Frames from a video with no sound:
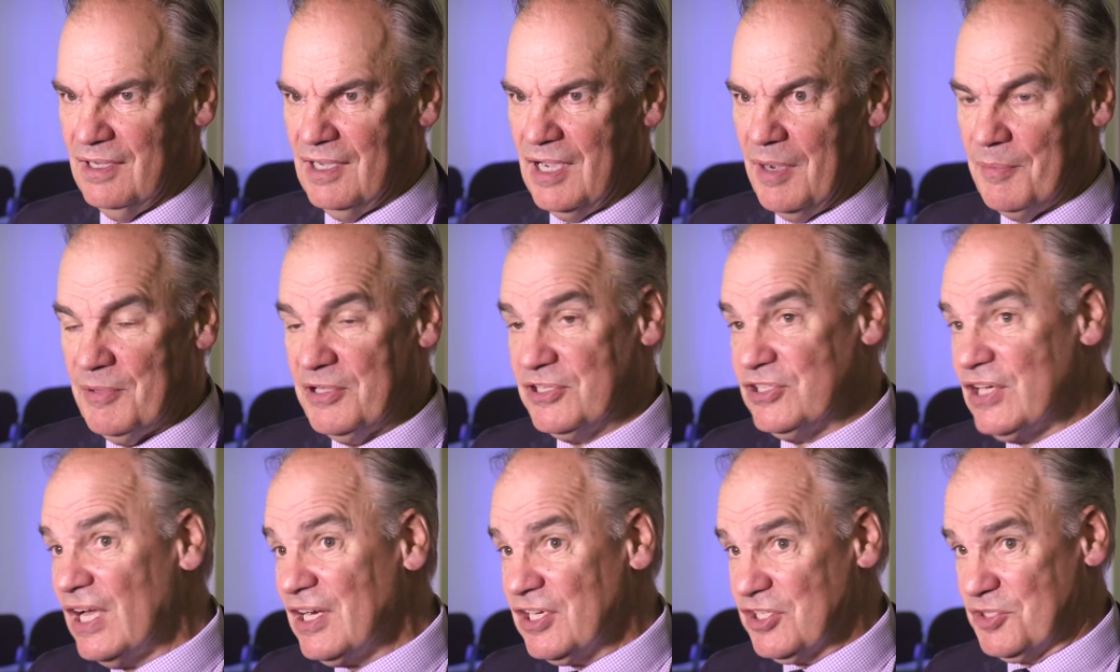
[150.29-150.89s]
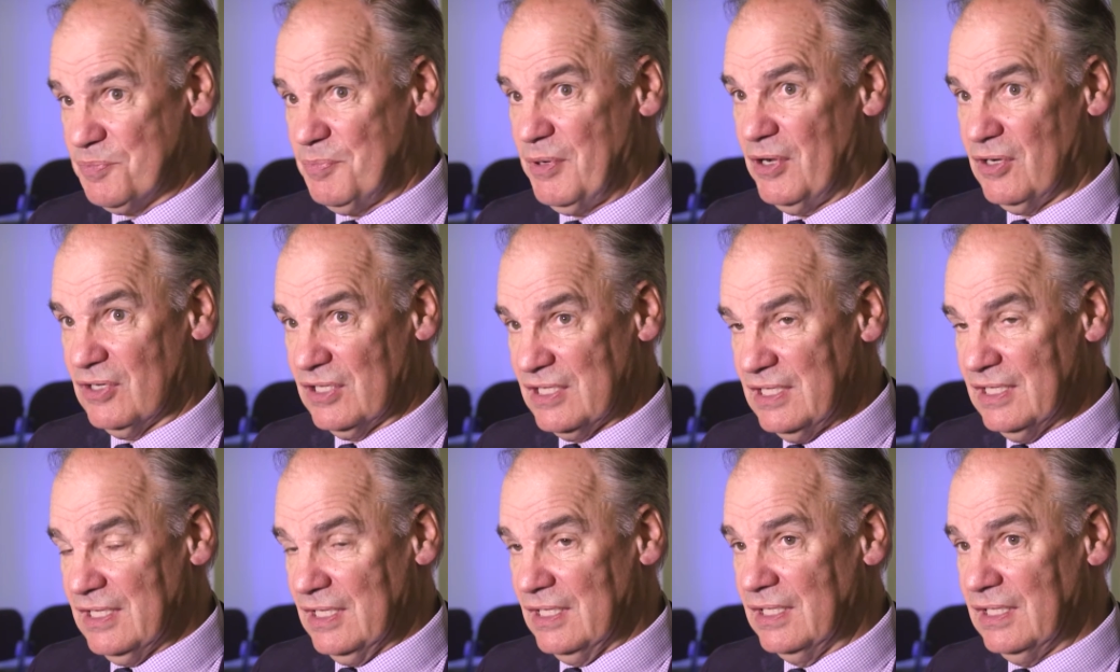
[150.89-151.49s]
I mean, the challenge part
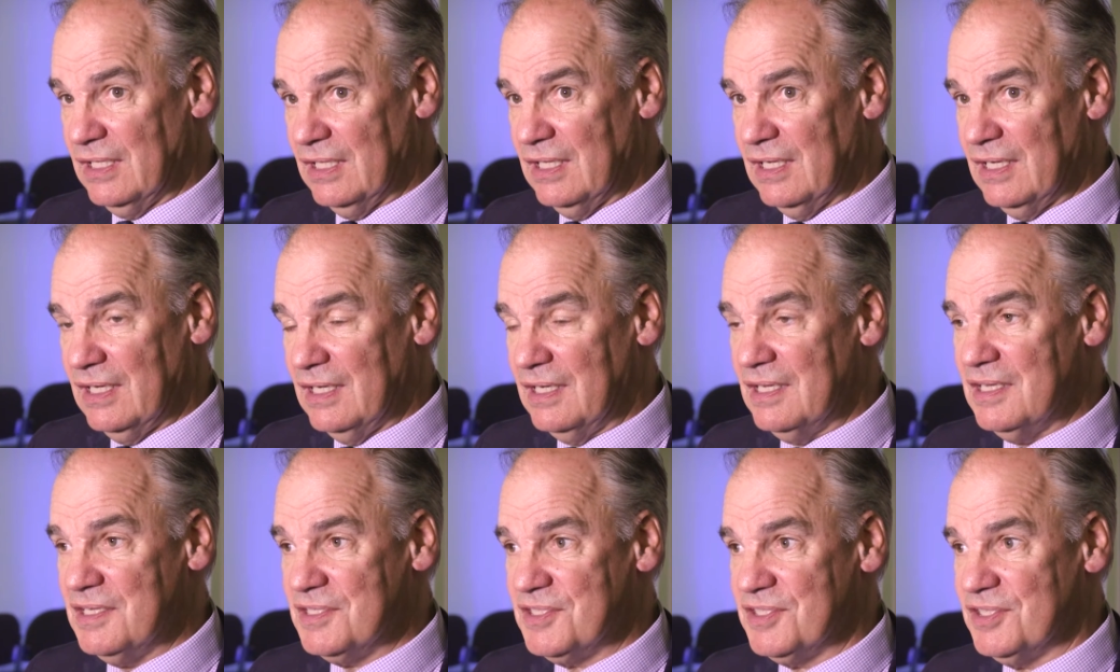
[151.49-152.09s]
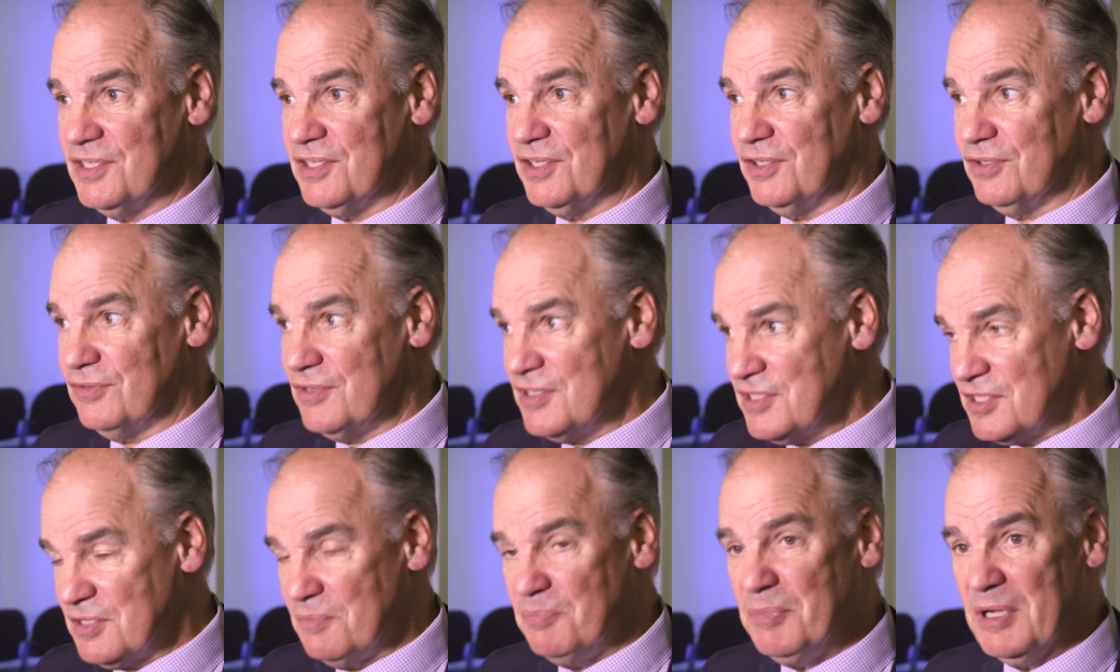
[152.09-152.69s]
clearly is that there
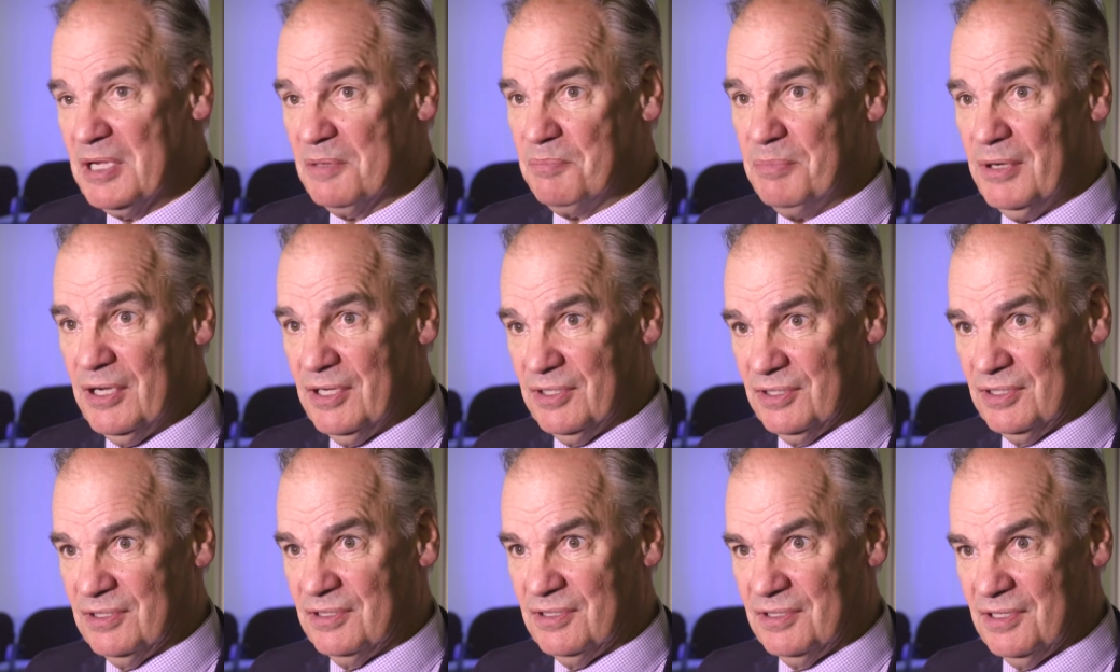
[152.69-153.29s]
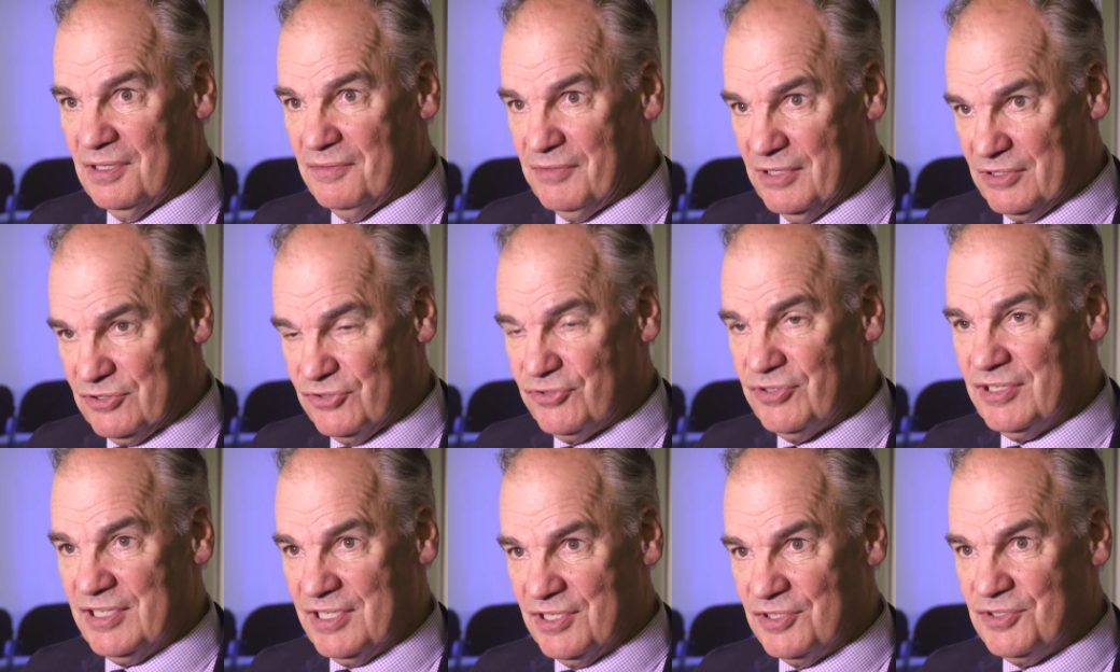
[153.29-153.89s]
is a big burden of
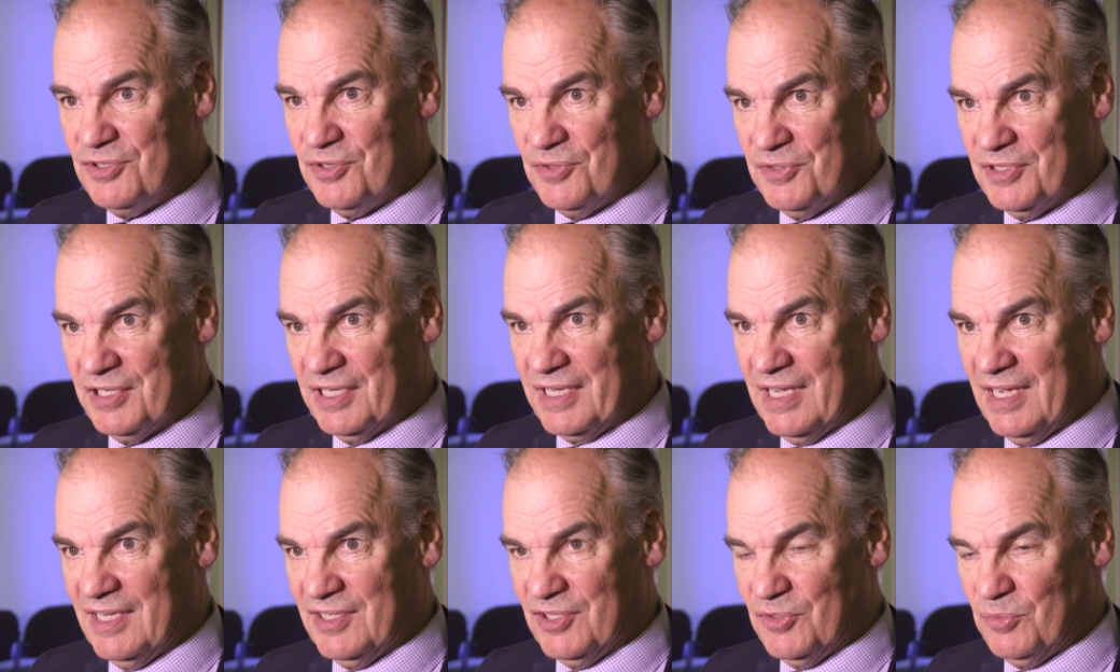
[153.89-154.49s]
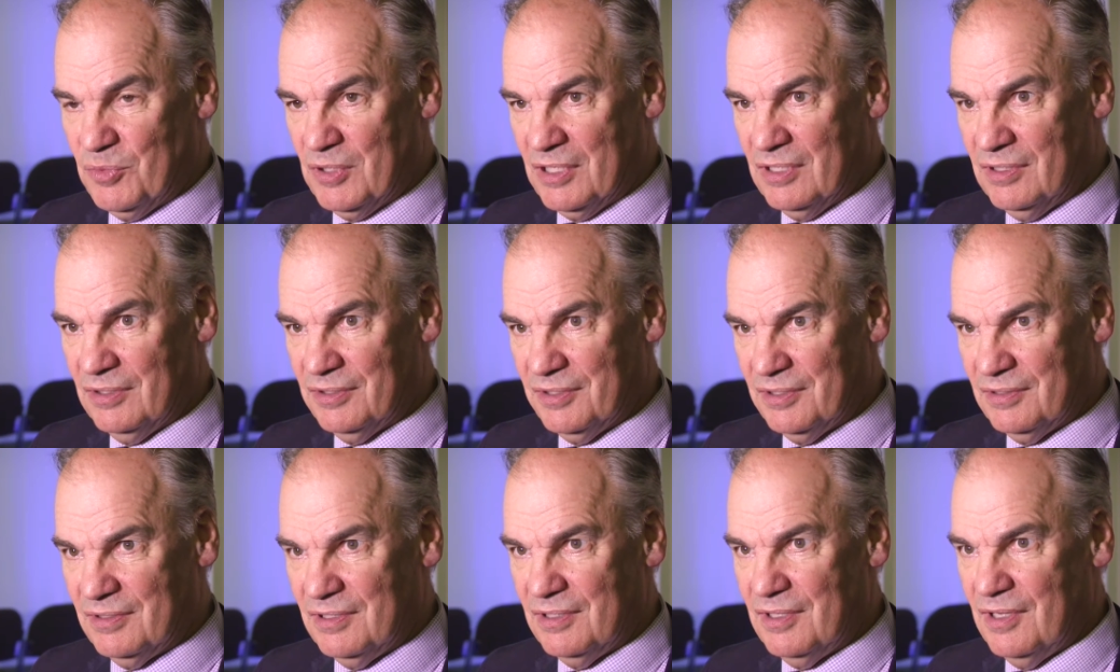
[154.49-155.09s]
untreated tooth decay in the world.
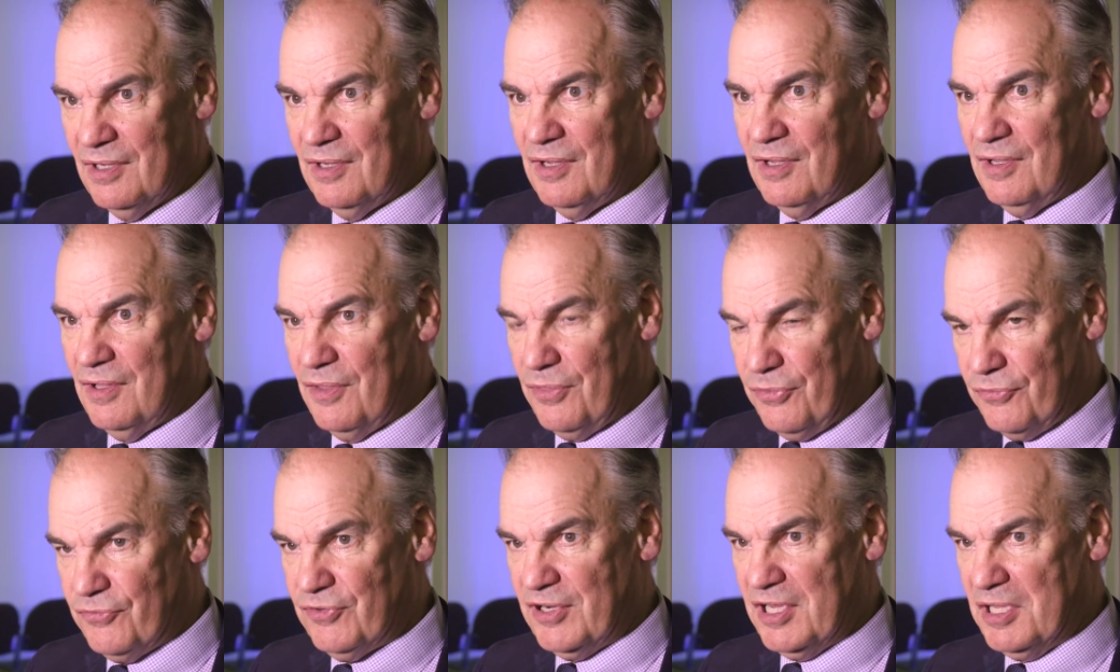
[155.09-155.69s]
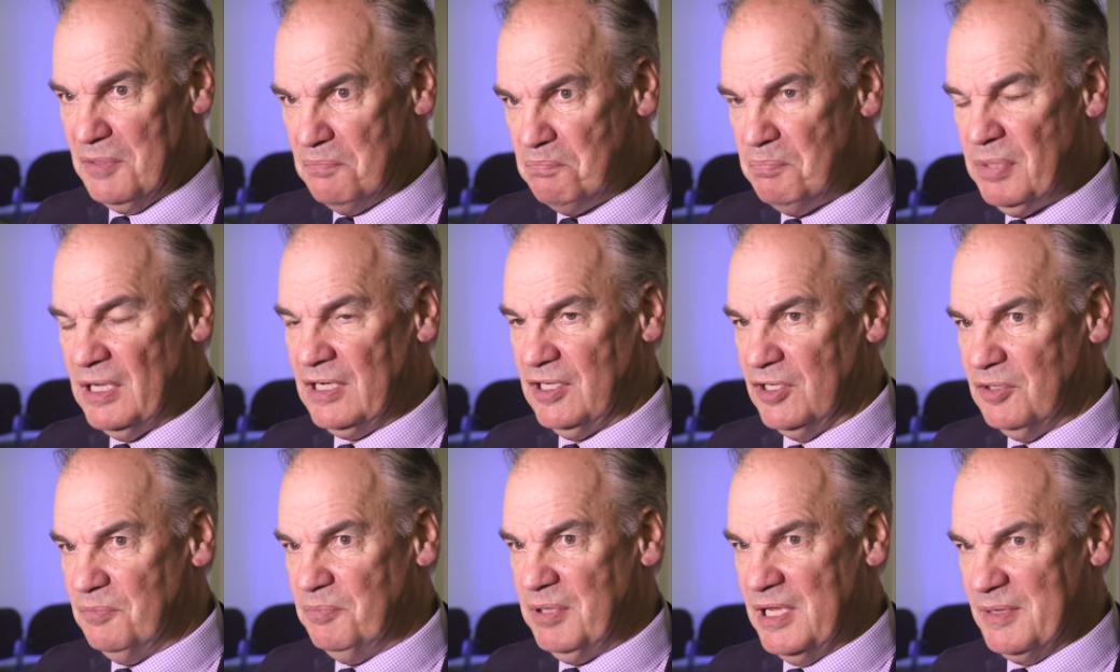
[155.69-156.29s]
3
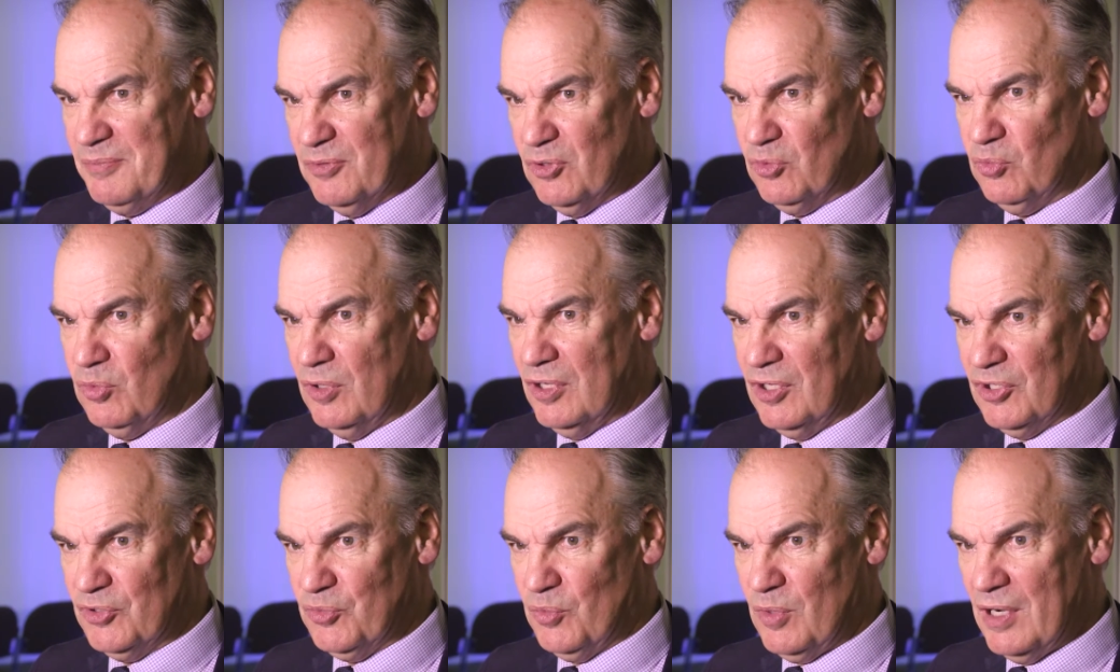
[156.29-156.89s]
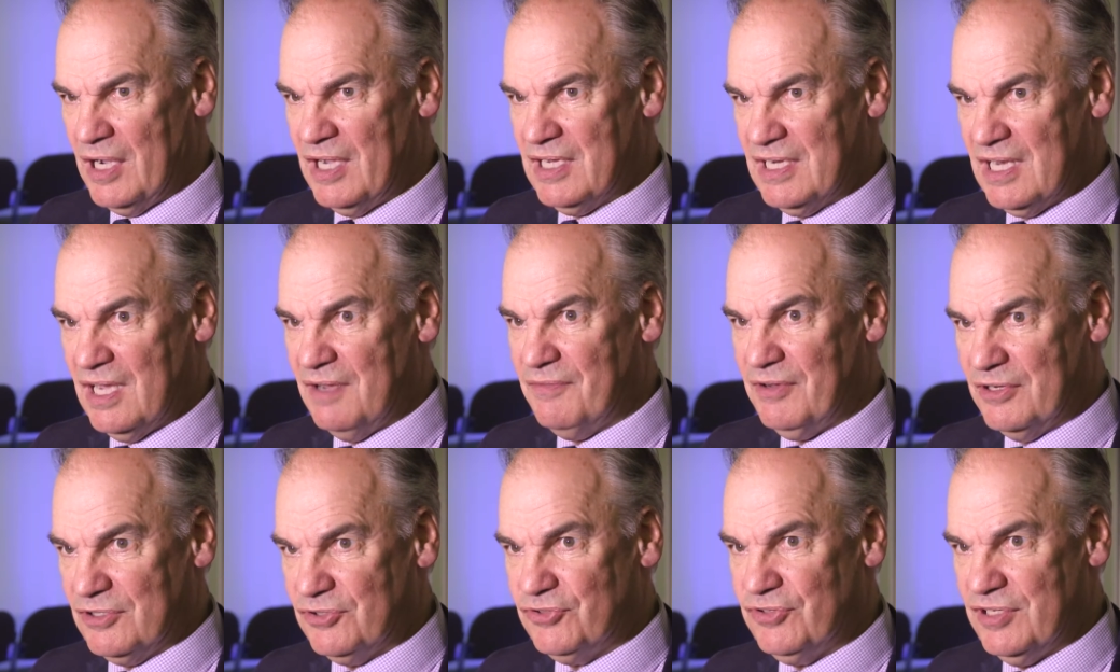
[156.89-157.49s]
billion people worldwide
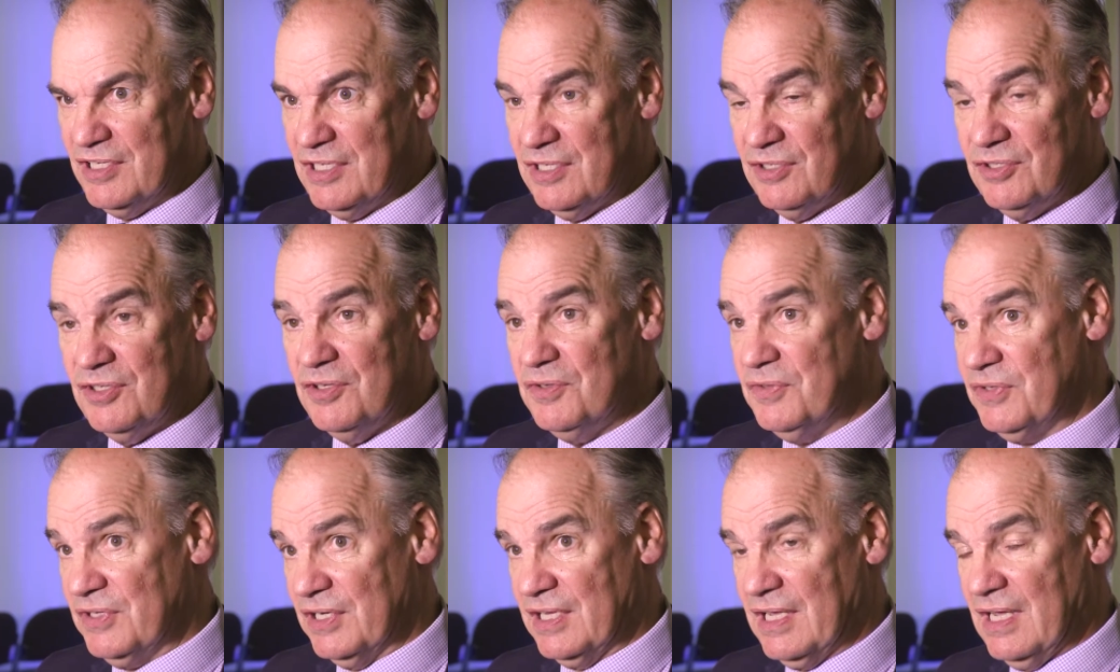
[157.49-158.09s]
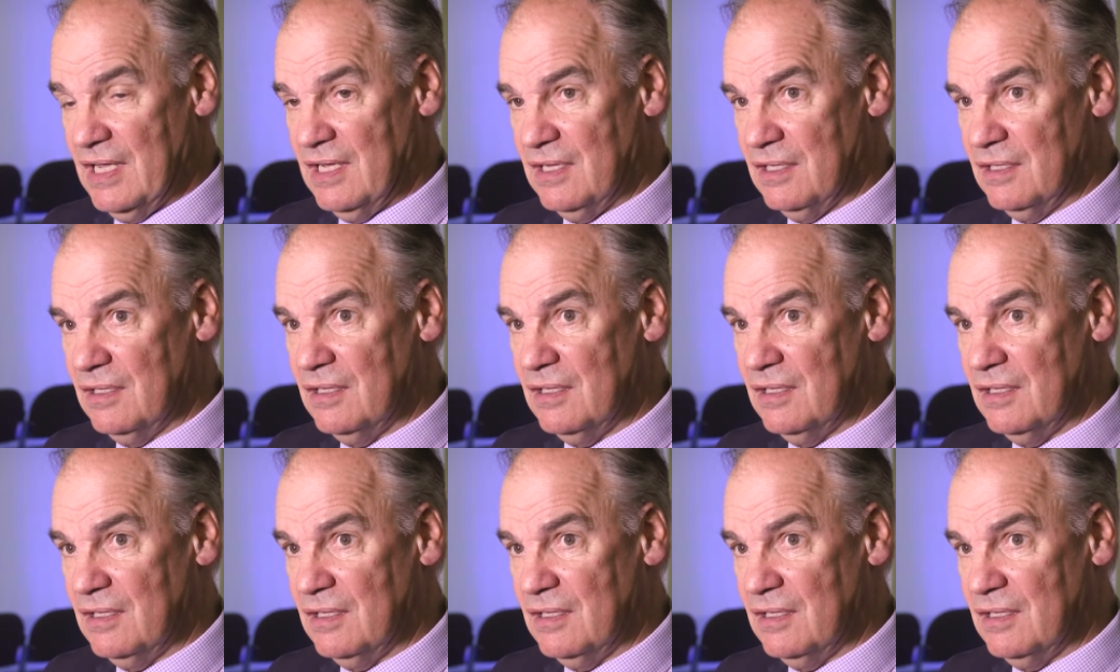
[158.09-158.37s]
have untreated tooth decay,